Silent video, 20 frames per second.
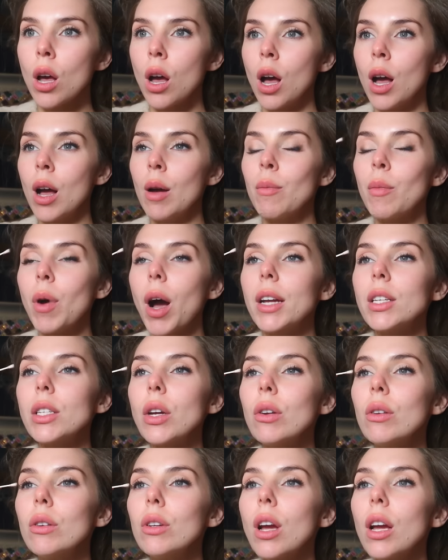
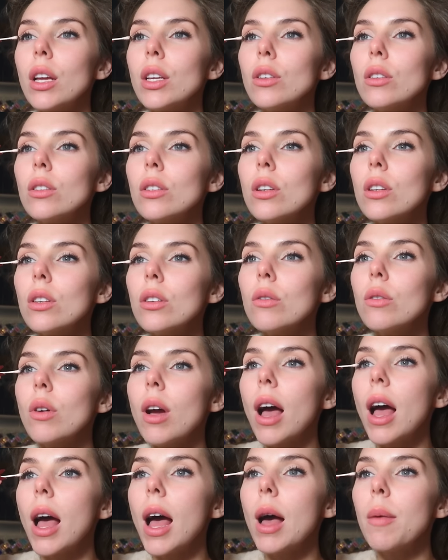I used to
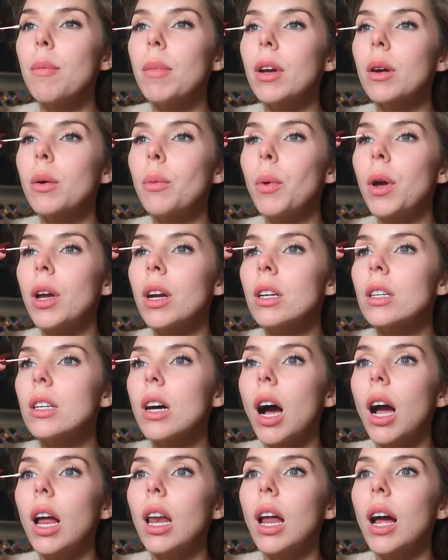do epic winged
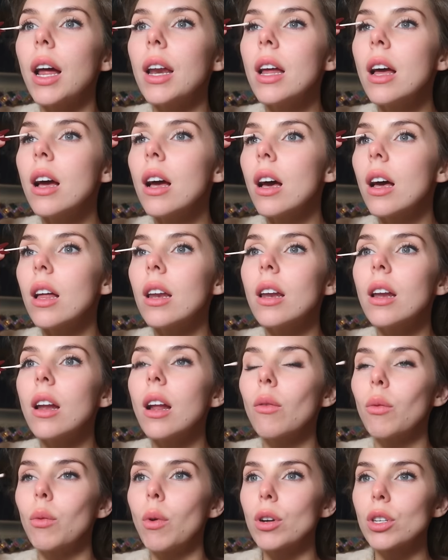eyeliner,
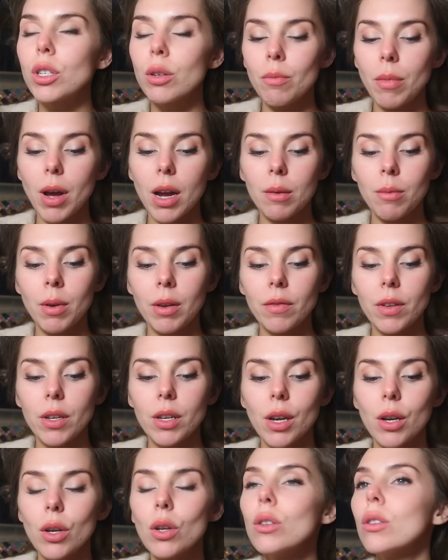and watching back my
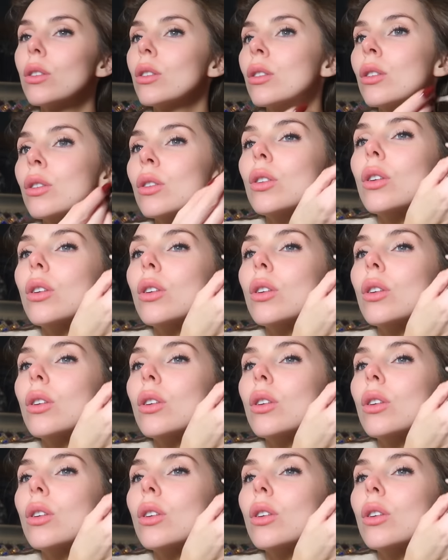videos,